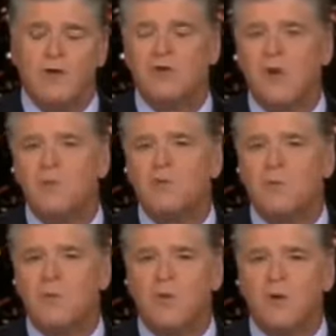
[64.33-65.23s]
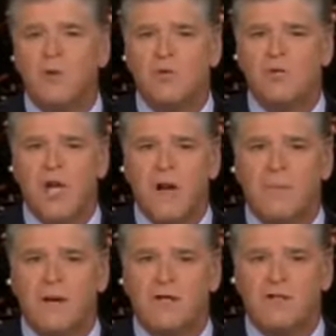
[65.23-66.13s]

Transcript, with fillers: Trump supporter was shot by a